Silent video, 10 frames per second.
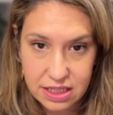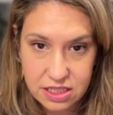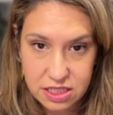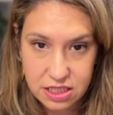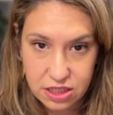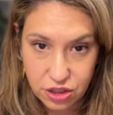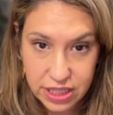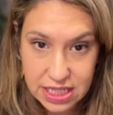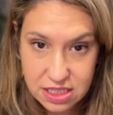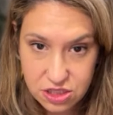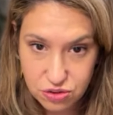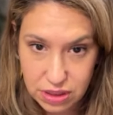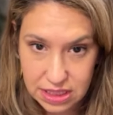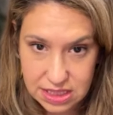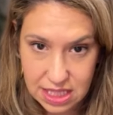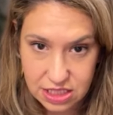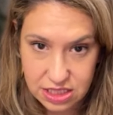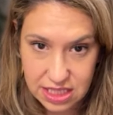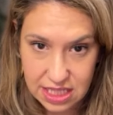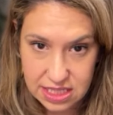to look into Julian Assange's
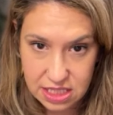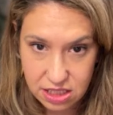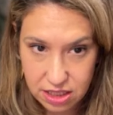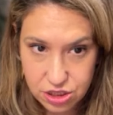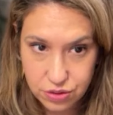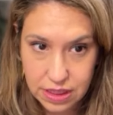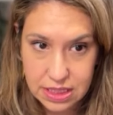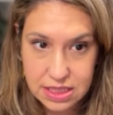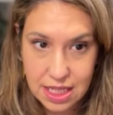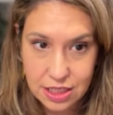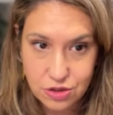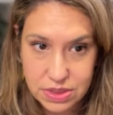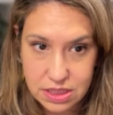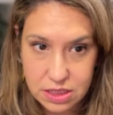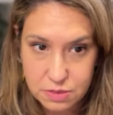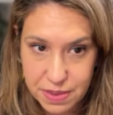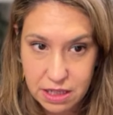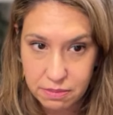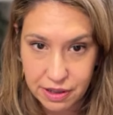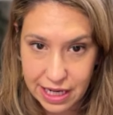case. He thought Julian Assange was a
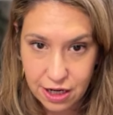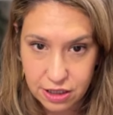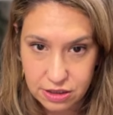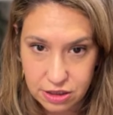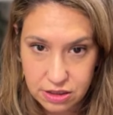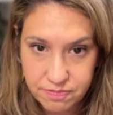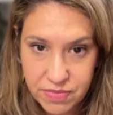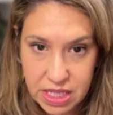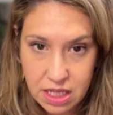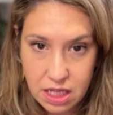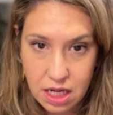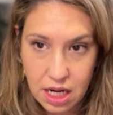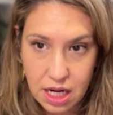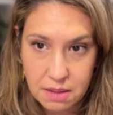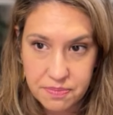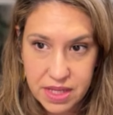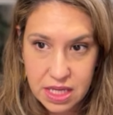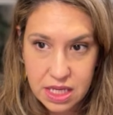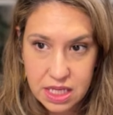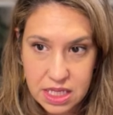despicable character. Um,
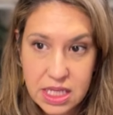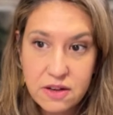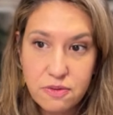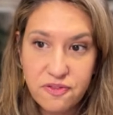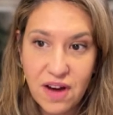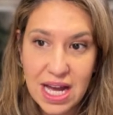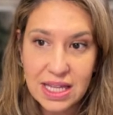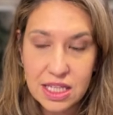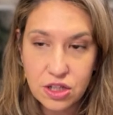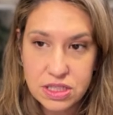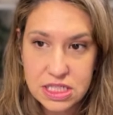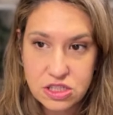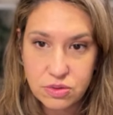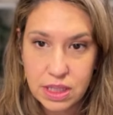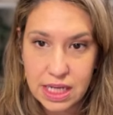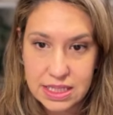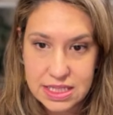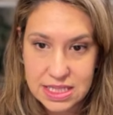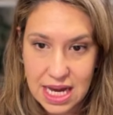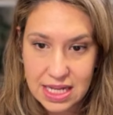he finally looked into it and
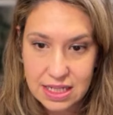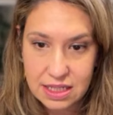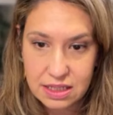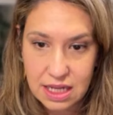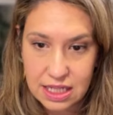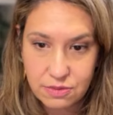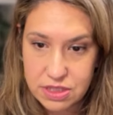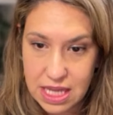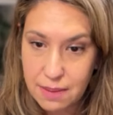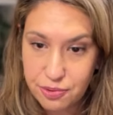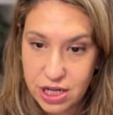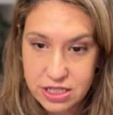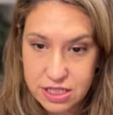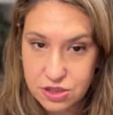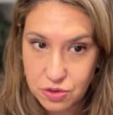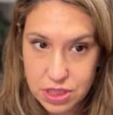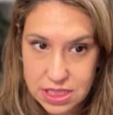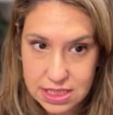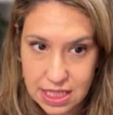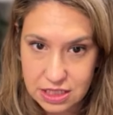decided, and he was not prejudiced towards
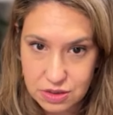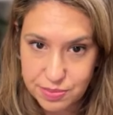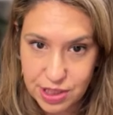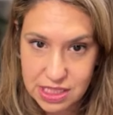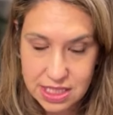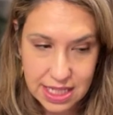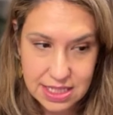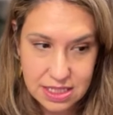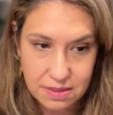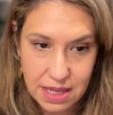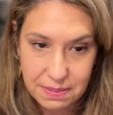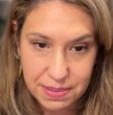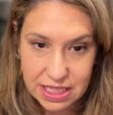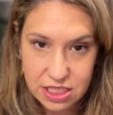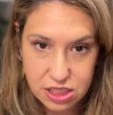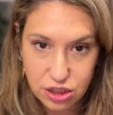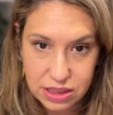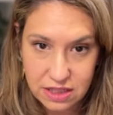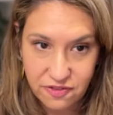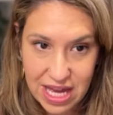Assange, he was prejudiced against him, and, but he just looked
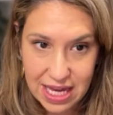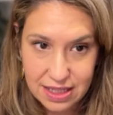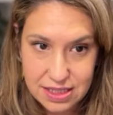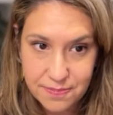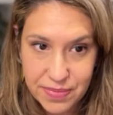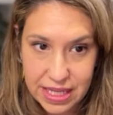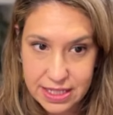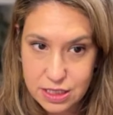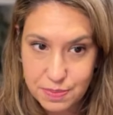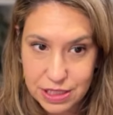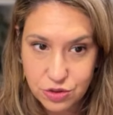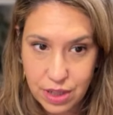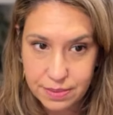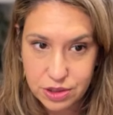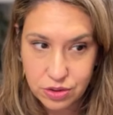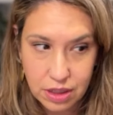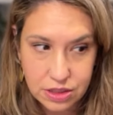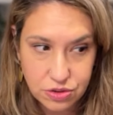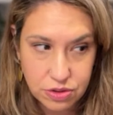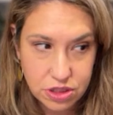at the facts, and he's a special rapporteur on
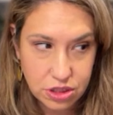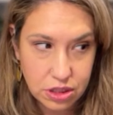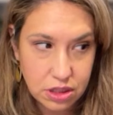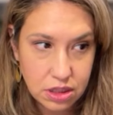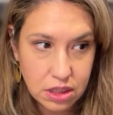torture,